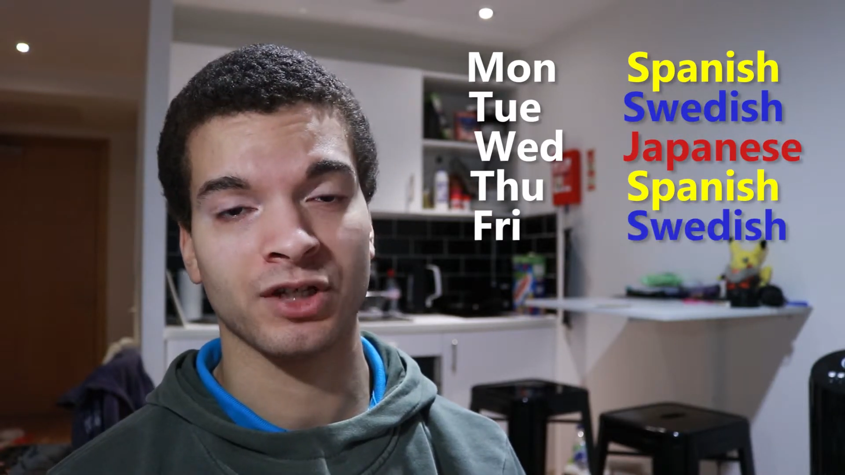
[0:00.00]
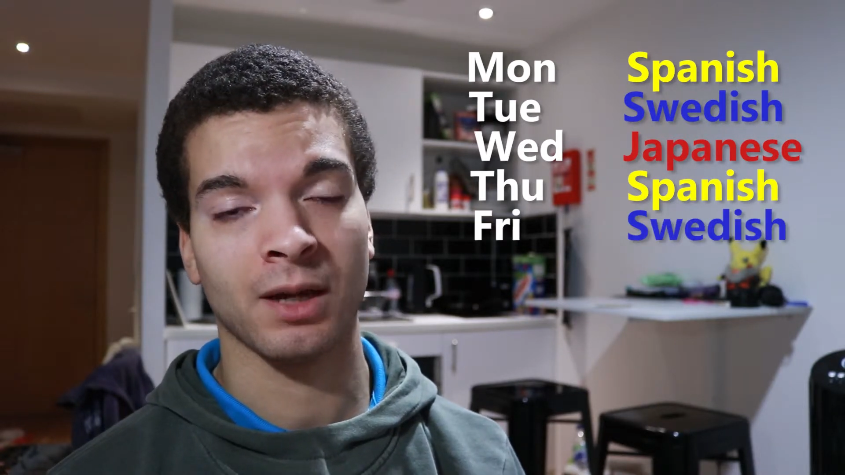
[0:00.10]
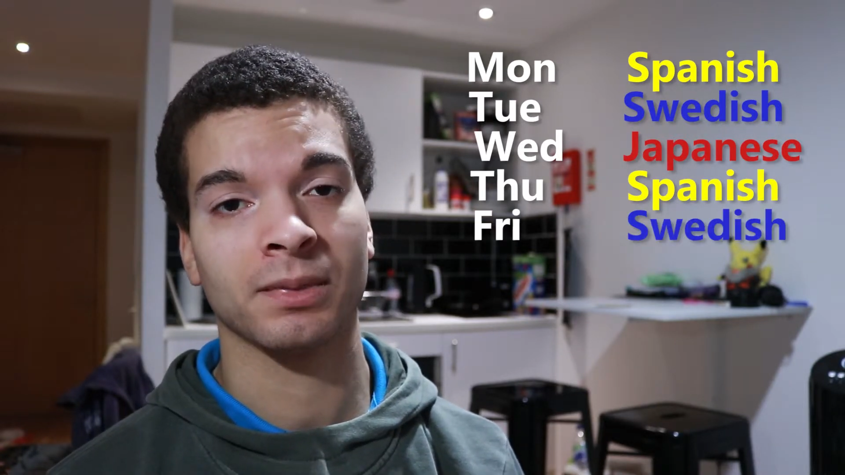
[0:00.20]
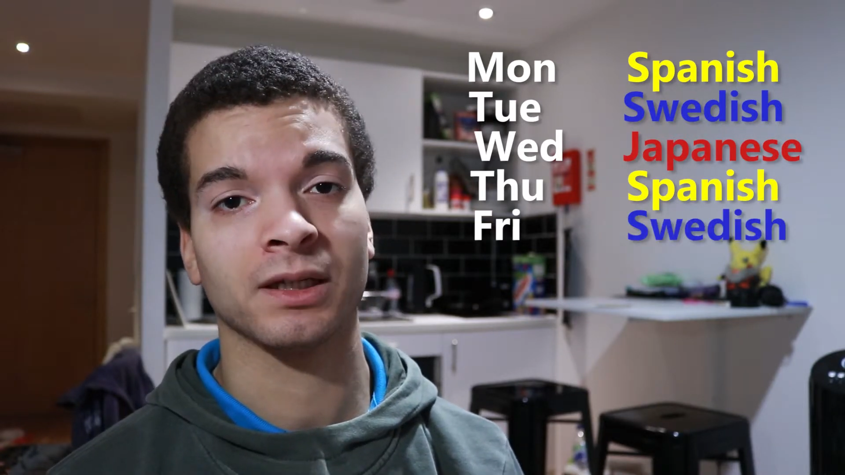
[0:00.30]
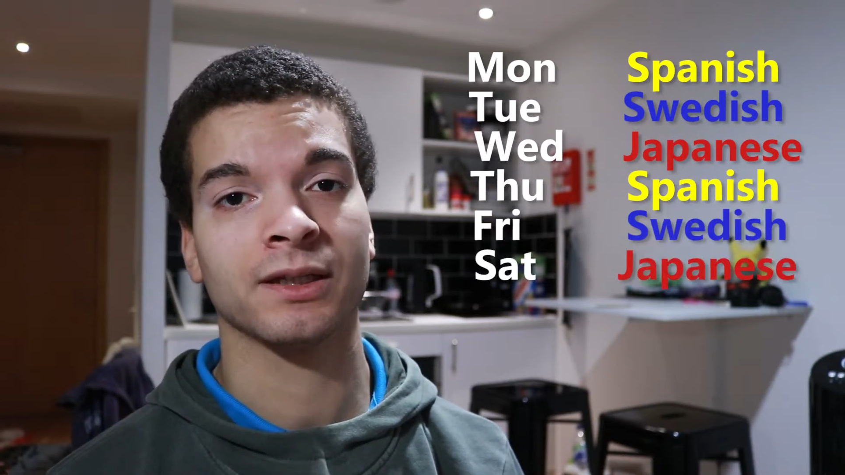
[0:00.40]

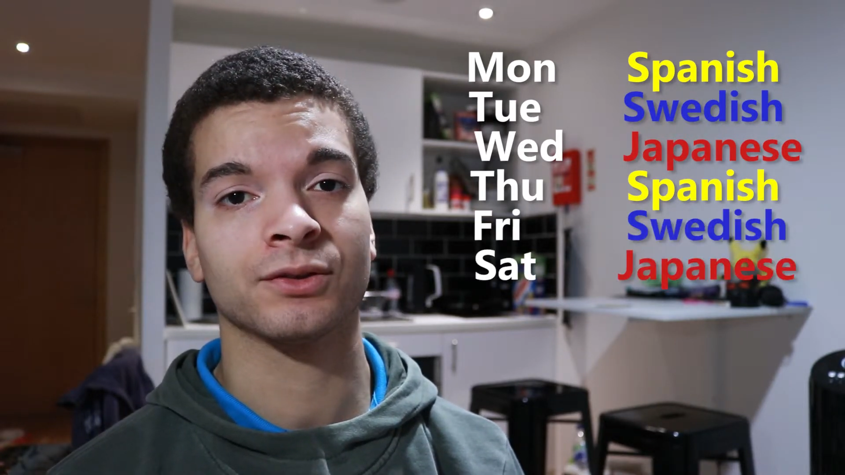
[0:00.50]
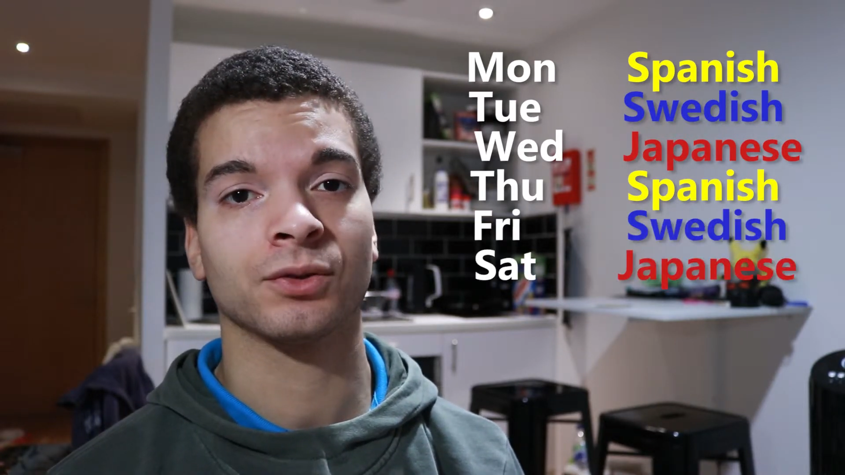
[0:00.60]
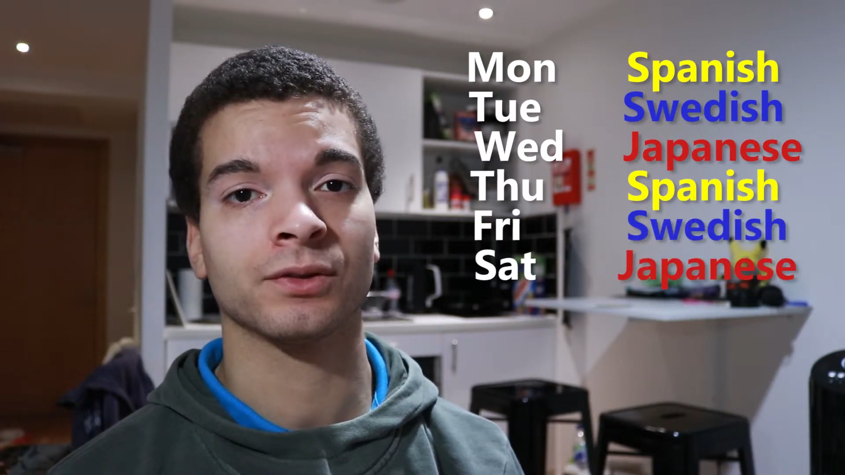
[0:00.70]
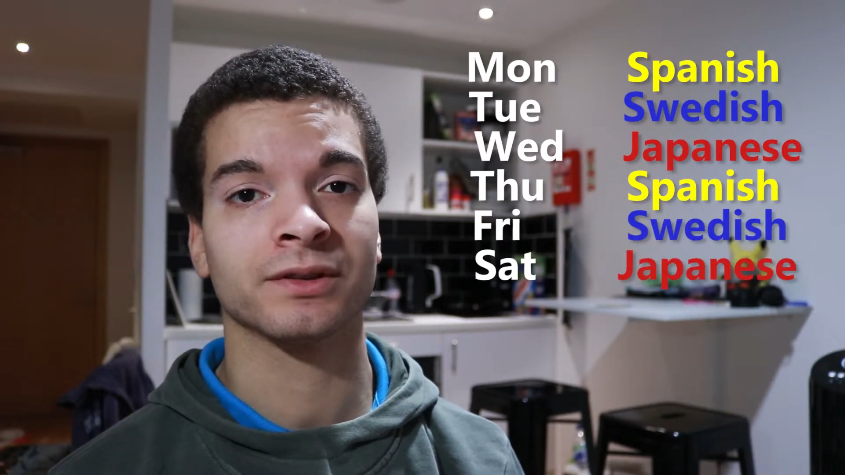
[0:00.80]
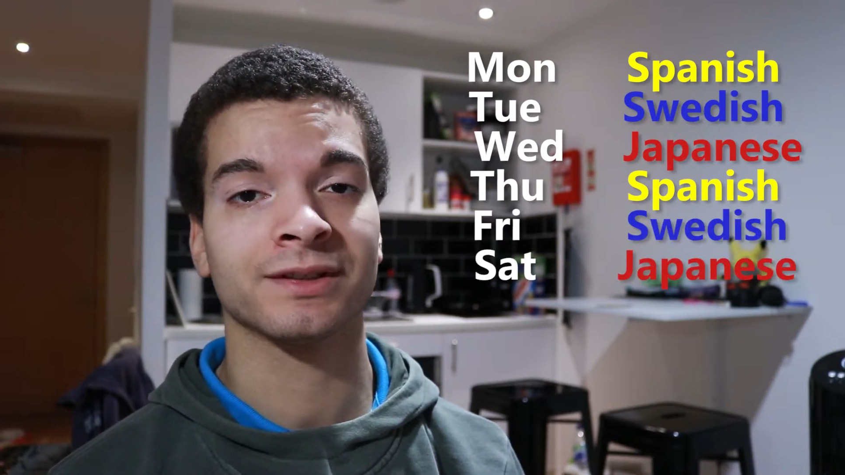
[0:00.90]
Japanese
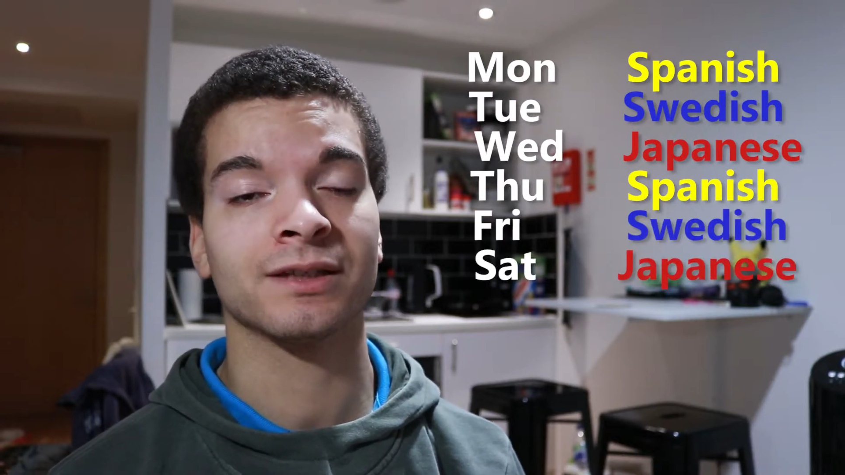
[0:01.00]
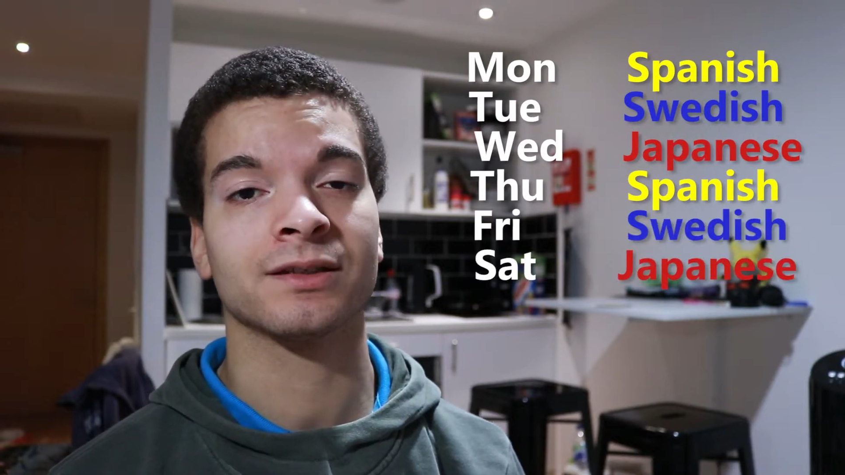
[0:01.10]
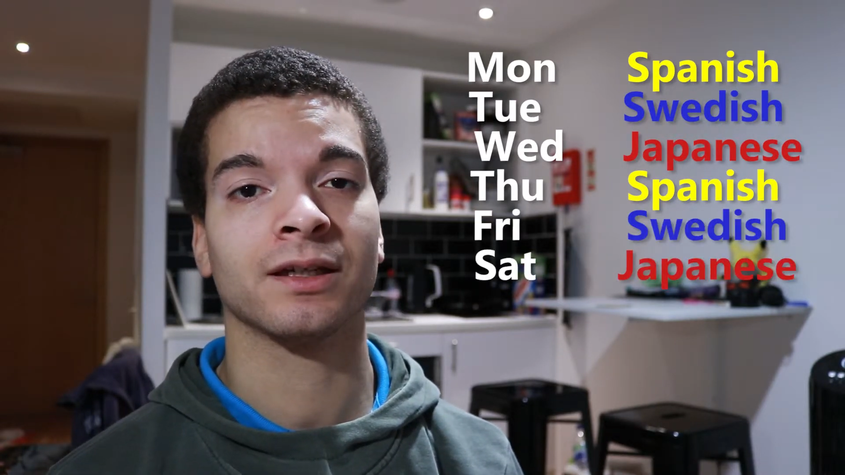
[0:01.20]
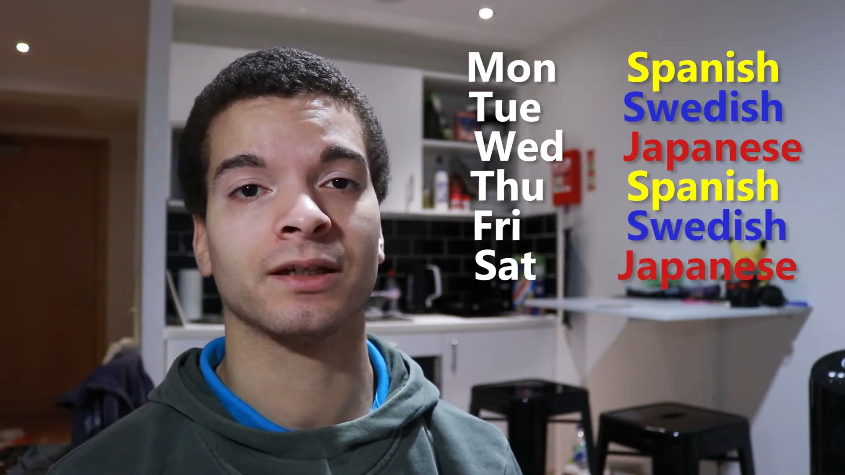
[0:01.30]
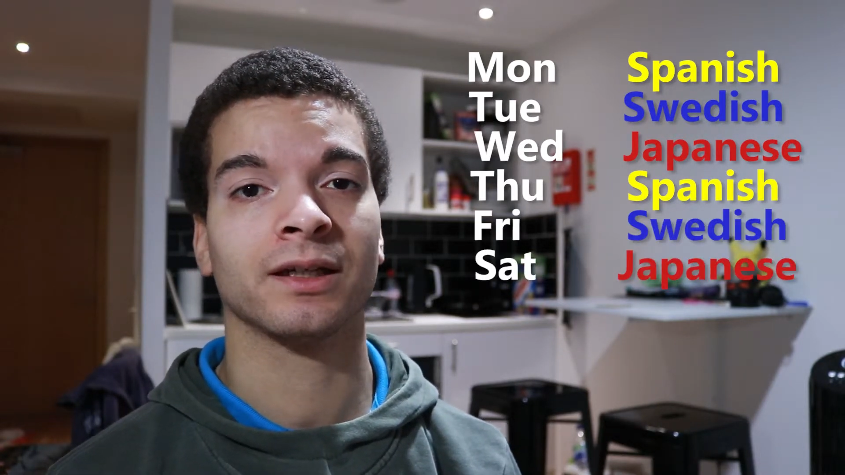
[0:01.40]
on
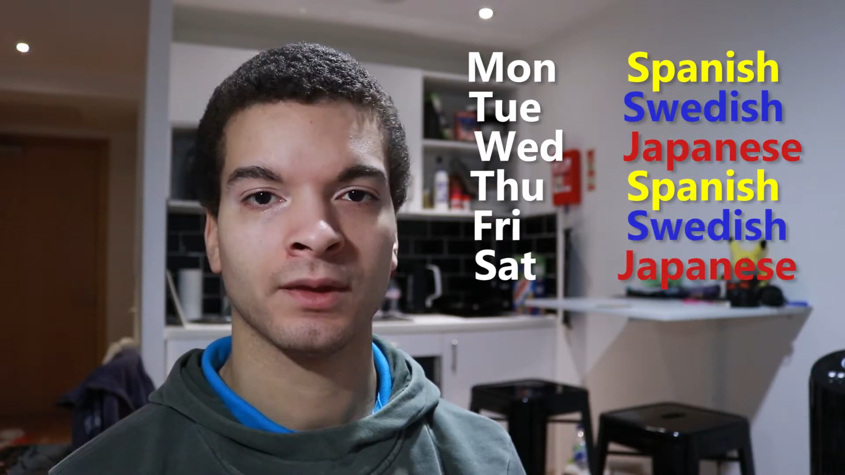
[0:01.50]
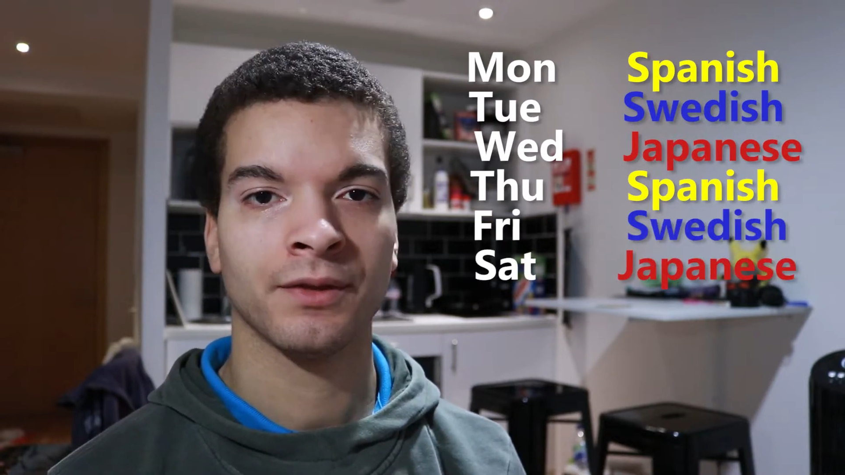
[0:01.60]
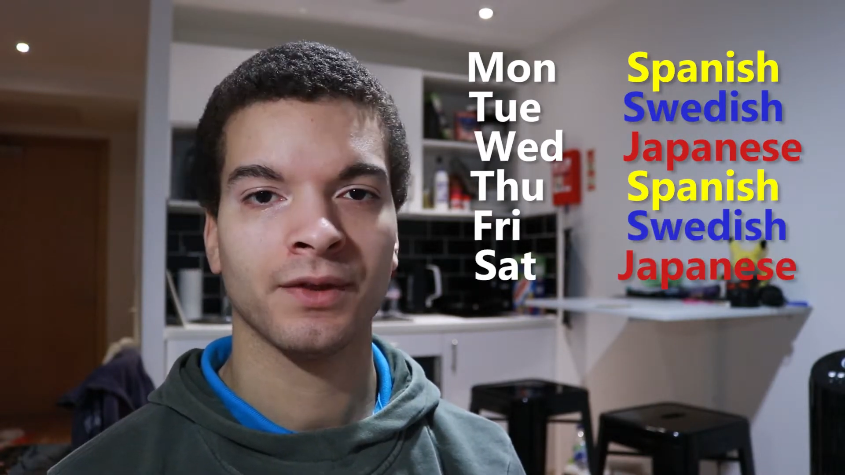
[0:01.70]
Saturday again.